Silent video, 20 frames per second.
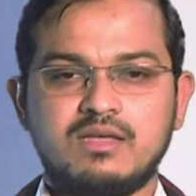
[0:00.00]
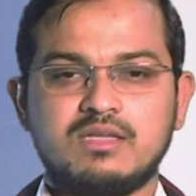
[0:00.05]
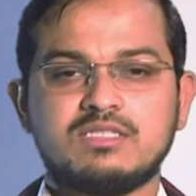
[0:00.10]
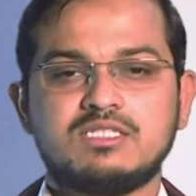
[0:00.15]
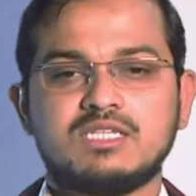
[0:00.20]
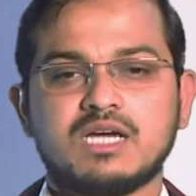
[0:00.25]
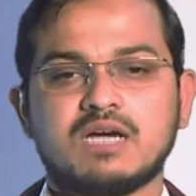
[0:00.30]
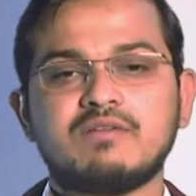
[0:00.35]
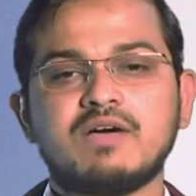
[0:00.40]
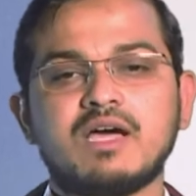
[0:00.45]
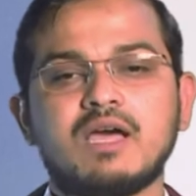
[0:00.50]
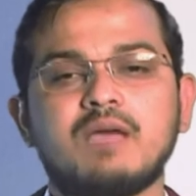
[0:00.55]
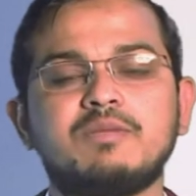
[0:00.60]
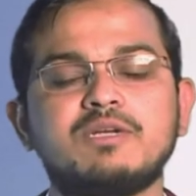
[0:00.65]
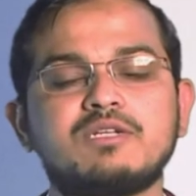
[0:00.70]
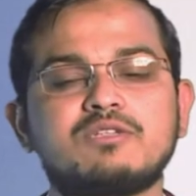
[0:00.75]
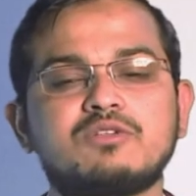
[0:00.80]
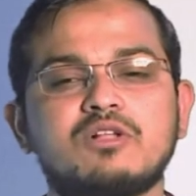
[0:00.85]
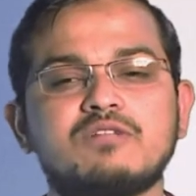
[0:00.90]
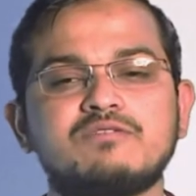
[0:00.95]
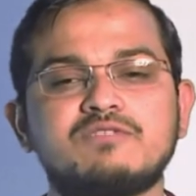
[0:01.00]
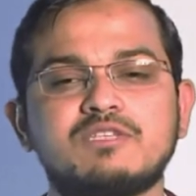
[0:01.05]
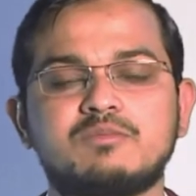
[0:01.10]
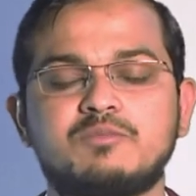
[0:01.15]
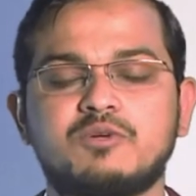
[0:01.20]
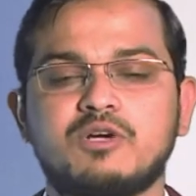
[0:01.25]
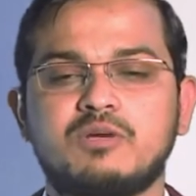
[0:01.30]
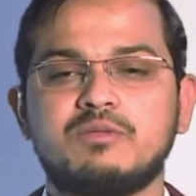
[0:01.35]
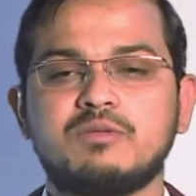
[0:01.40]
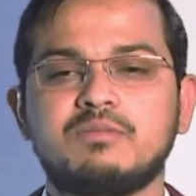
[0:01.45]
Java applet solves this
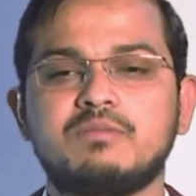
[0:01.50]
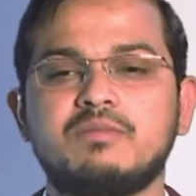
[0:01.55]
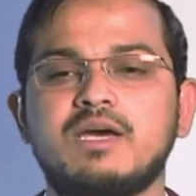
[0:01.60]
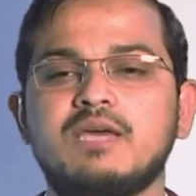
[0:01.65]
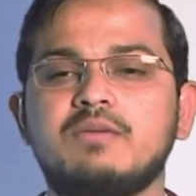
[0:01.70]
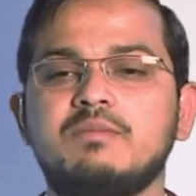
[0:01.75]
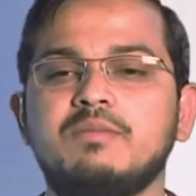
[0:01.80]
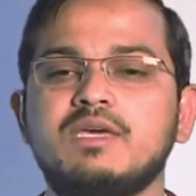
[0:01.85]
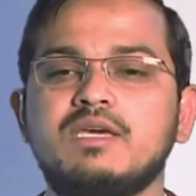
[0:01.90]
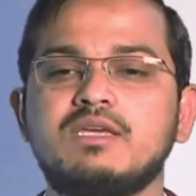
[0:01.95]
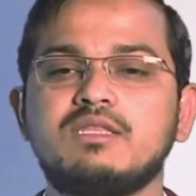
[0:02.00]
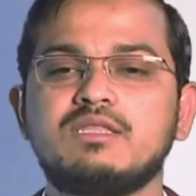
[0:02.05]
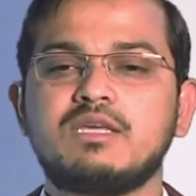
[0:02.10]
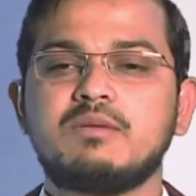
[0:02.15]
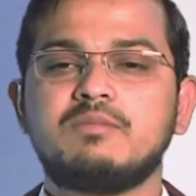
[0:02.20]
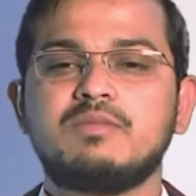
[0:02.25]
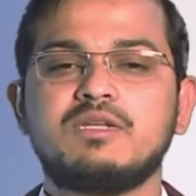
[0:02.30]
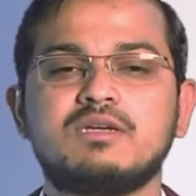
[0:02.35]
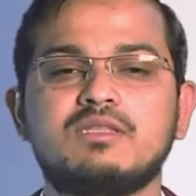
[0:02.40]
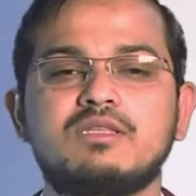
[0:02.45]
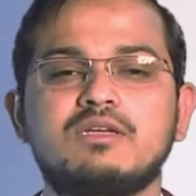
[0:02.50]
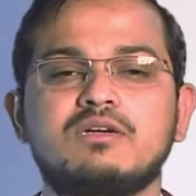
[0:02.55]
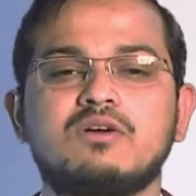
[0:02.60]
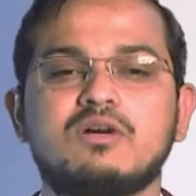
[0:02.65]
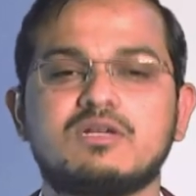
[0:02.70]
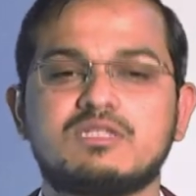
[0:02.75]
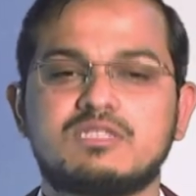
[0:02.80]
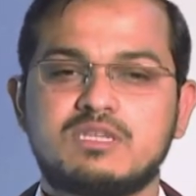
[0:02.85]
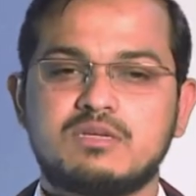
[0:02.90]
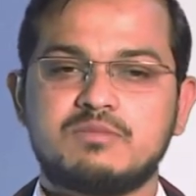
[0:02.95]
problem by making them learn the
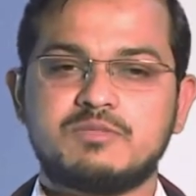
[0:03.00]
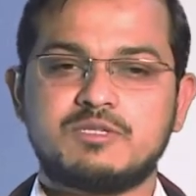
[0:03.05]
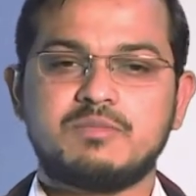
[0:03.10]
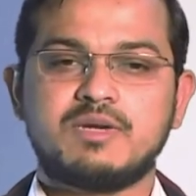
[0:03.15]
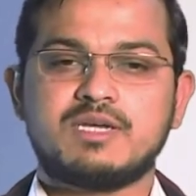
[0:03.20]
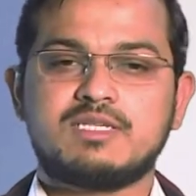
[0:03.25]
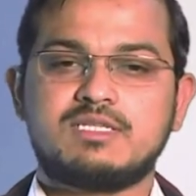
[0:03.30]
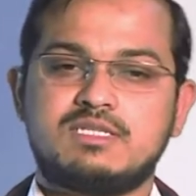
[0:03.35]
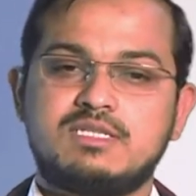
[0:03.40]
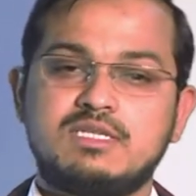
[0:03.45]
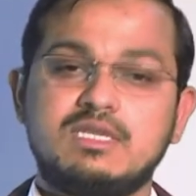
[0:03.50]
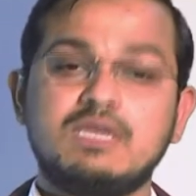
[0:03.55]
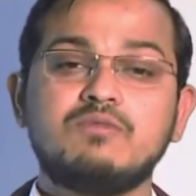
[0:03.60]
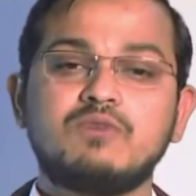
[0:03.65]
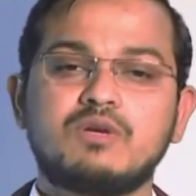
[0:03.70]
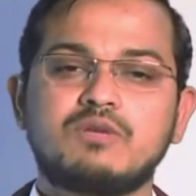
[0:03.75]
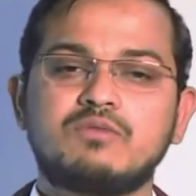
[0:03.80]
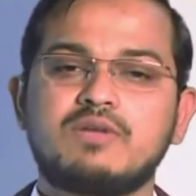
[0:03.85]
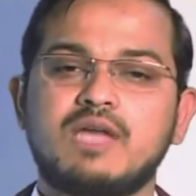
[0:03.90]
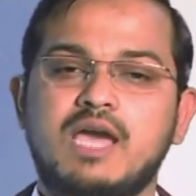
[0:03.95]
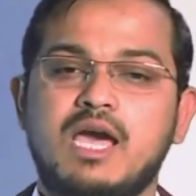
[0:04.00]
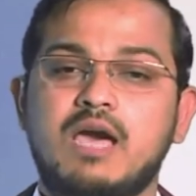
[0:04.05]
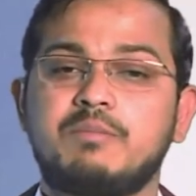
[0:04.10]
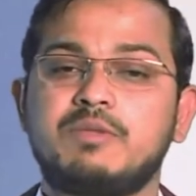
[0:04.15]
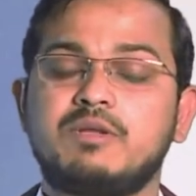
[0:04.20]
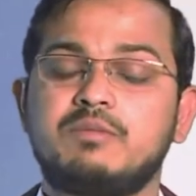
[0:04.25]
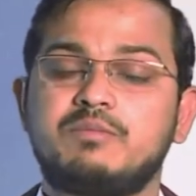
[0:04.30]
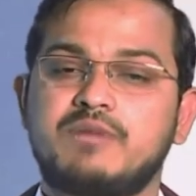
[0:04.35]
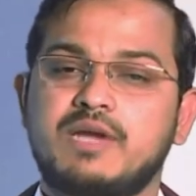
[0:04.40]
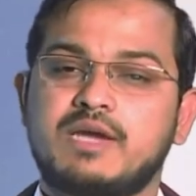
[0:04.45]
concepts by seeing what would
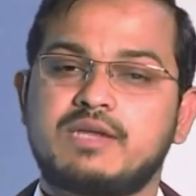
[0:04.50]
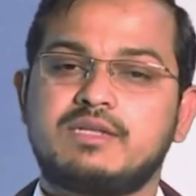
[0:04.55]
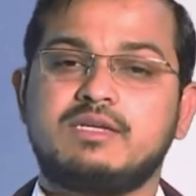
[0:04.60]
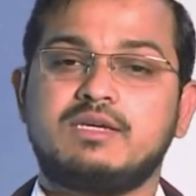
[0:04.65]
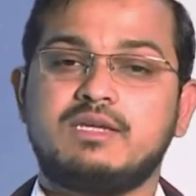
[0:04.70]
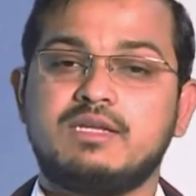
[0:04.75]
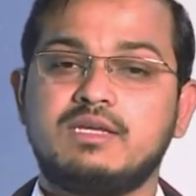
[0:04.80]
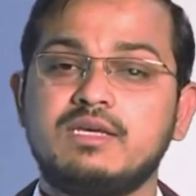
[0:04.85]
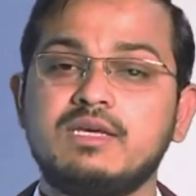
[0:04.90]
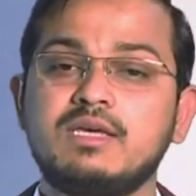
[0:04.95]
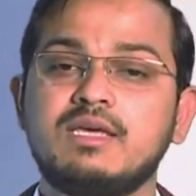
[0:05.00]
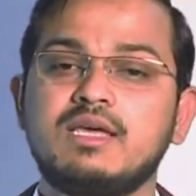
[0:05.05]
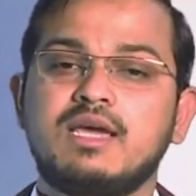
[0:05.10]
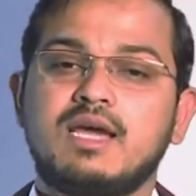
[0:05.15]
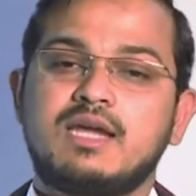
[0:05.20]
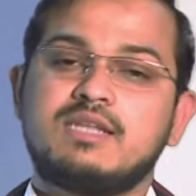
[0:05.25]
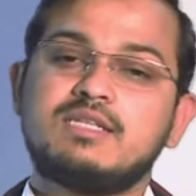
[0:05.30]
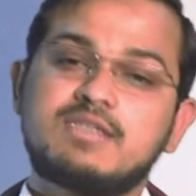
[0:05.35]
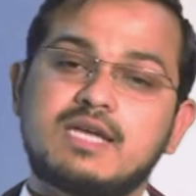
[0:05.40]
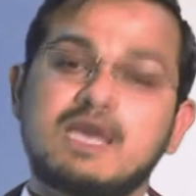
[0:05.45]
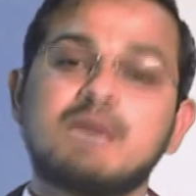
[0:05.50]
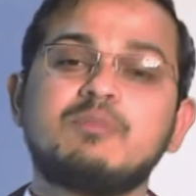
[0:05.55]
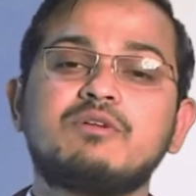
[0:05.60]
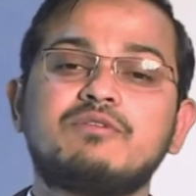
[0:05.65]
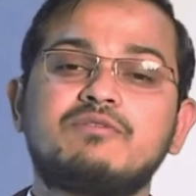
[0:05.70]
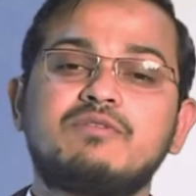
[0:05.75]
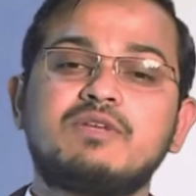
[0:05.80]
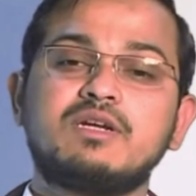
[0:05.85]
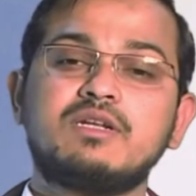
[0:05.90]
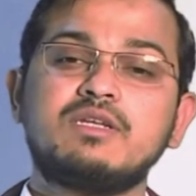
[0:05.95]
happen practically at the time
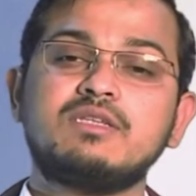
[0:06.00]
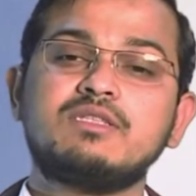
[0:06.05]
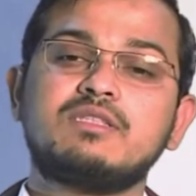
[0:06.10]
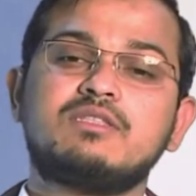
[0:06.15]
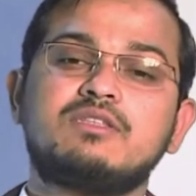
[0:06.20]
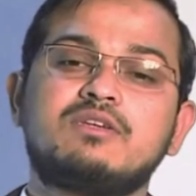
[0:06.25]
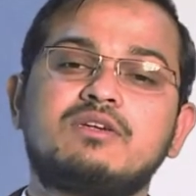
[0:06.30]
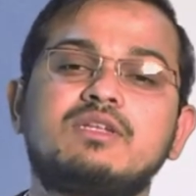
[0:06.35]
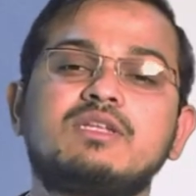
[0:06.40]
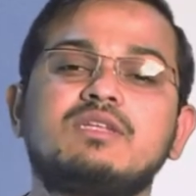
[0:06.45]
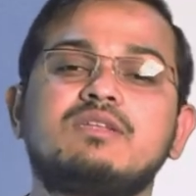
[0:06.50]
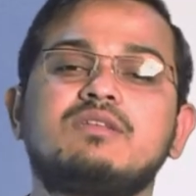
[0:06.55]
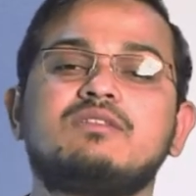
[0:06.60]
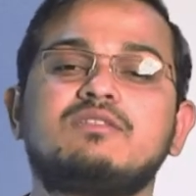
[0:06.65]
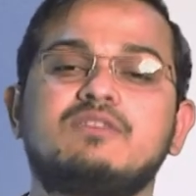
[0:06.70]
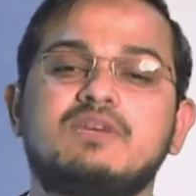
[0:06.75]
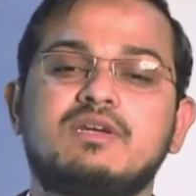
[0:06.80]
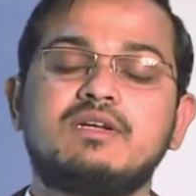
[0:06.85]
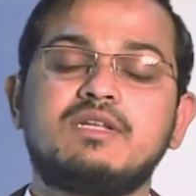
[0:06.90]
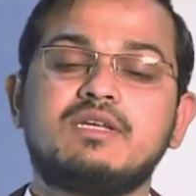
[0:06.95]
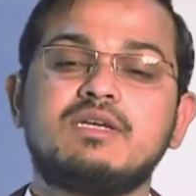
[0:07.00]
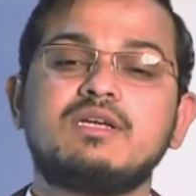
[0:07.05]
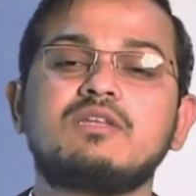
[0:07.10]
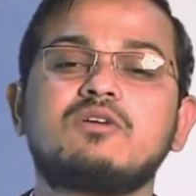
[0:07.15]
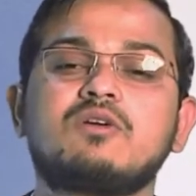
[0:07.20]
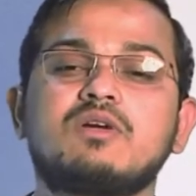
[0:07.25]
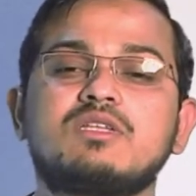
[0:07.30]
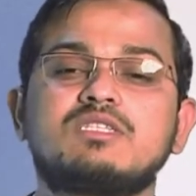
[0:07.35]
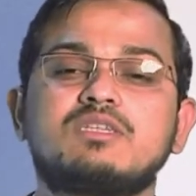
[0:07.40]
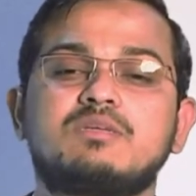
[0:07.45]
of learning the theoretical
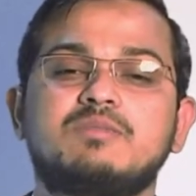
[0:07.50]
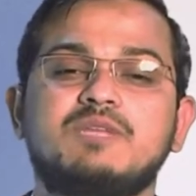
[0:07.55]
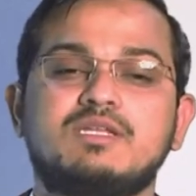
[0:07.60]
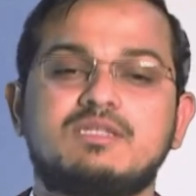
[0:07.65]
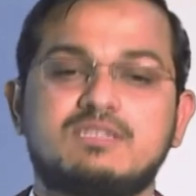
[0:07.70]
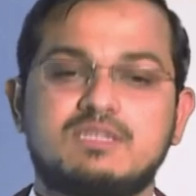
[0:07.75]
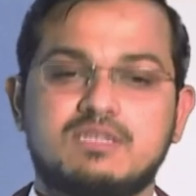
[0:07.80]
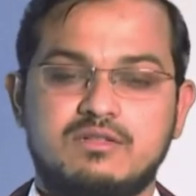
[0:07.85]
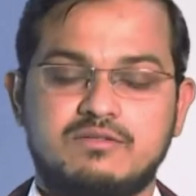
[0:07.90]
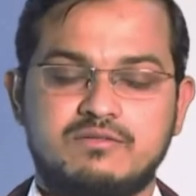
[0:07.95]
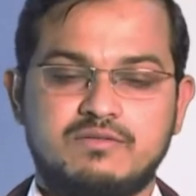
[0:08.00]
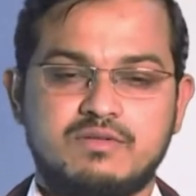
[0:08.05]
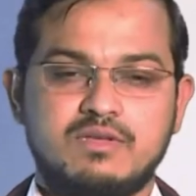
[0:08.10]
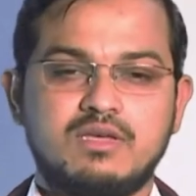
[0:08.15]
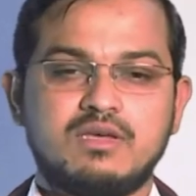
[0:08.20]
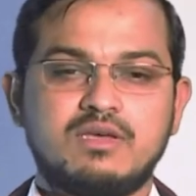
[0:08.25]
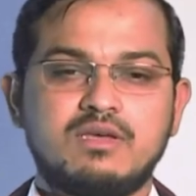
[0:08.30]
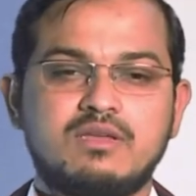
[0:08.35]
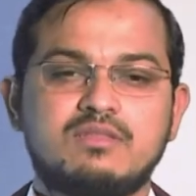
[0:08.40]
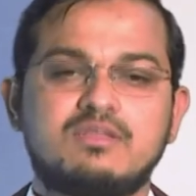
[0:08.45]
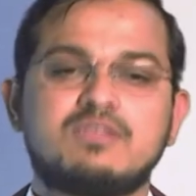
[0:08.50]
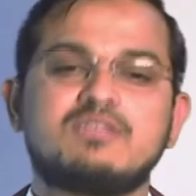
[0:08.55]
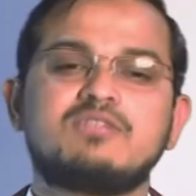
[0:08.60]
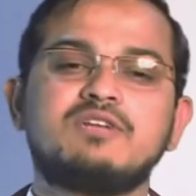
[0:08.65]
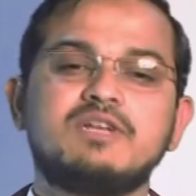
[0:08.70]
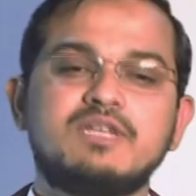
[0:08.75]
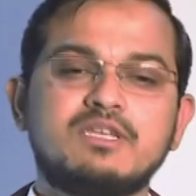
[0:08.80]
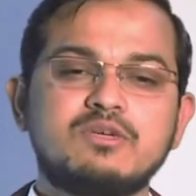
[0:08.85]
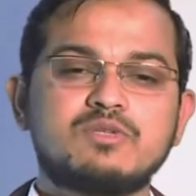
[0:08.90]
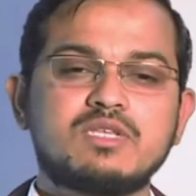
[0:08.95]
concept itself, thus
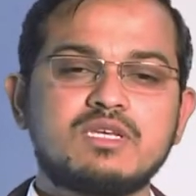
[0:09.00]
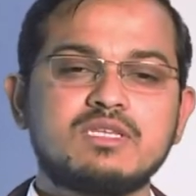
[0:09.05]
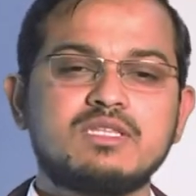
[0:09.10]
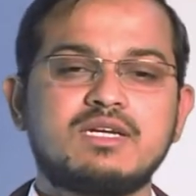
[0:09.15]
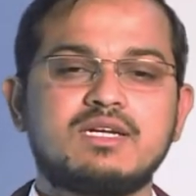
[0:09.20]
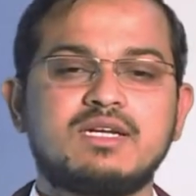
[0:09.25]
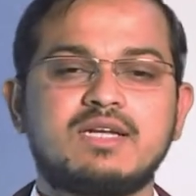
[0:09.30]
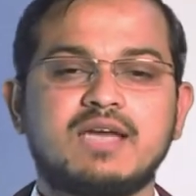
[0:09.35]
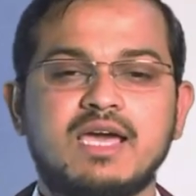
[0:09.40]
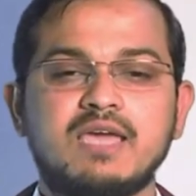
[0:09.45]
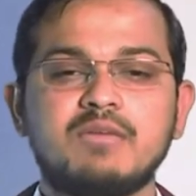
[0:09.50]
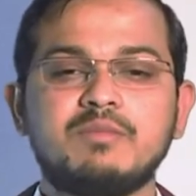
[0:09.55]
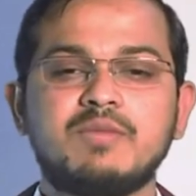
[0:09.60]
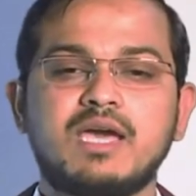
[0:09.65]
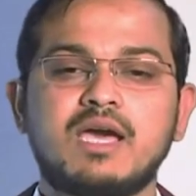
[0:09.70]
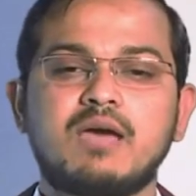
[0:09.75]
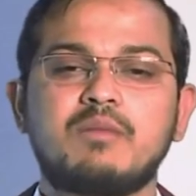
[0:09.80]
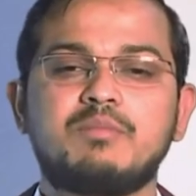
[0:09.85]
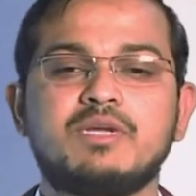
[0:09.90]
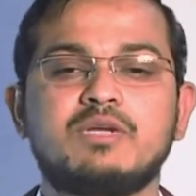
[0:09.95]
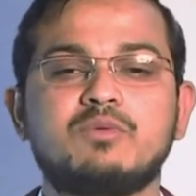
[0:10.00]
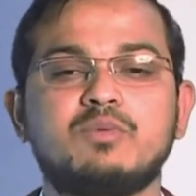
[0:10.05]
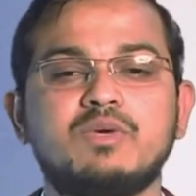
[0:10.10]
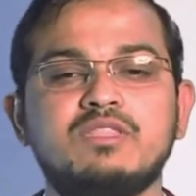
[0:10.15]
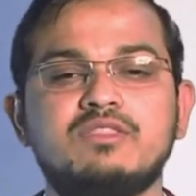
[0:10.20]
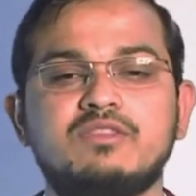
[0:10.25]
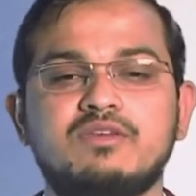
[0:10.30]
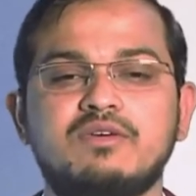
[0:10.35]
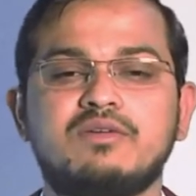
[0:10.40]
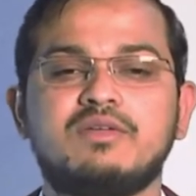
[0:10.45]
reducing the time gap
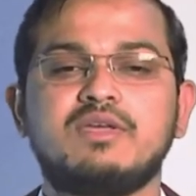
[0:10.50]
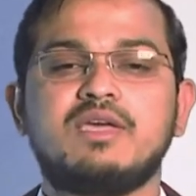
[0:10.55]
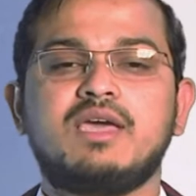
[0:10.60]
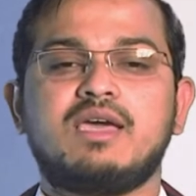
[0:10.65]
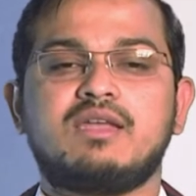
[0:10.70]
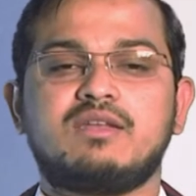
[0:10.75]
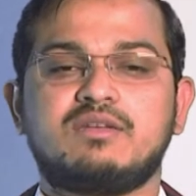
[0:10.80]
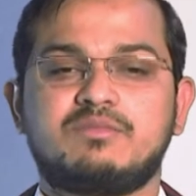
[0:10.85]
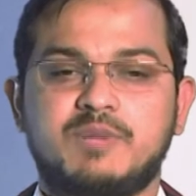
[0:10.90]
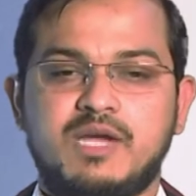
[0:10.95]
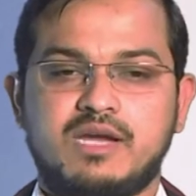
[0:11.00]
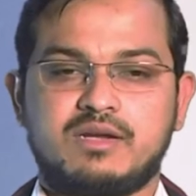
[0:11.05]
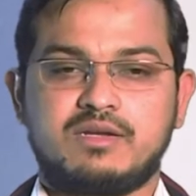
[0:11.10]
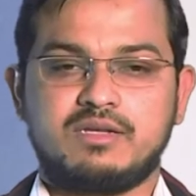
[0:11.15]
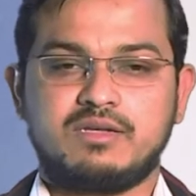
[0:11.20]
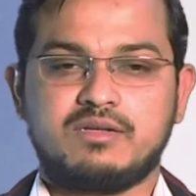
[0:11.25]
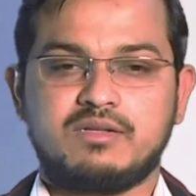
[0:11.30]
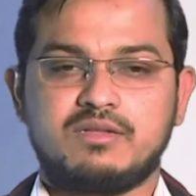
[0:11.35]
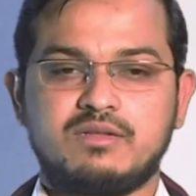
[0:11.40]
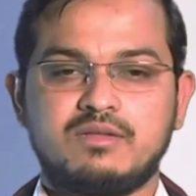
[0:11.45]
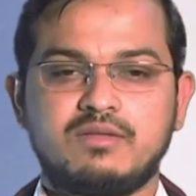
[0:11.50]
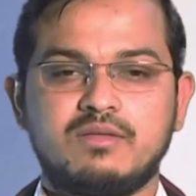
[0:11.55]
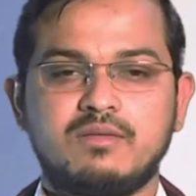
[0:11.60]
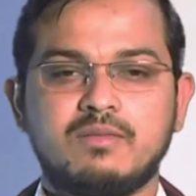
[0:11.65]
between theory and practical.